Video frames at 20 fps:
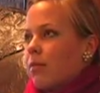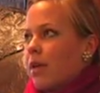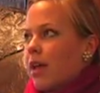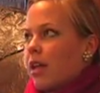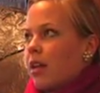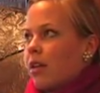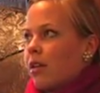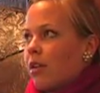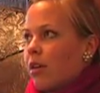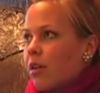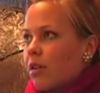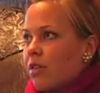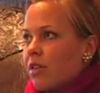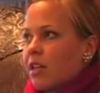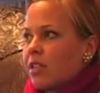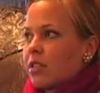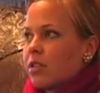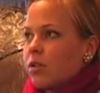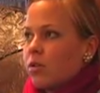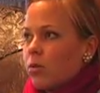and
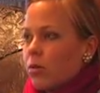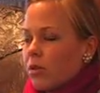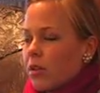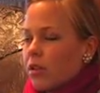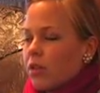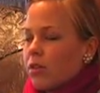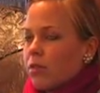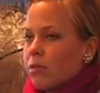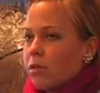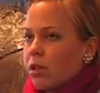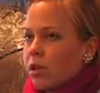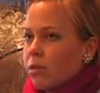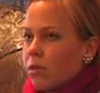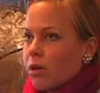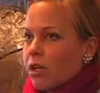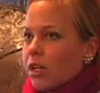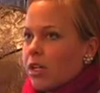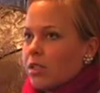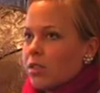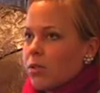that's a goal that they're really
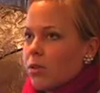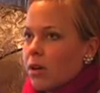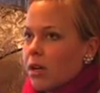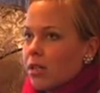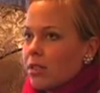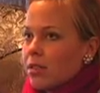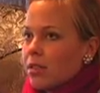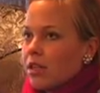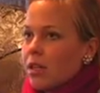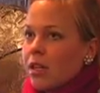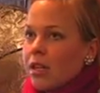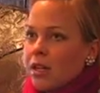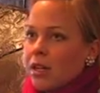working towards.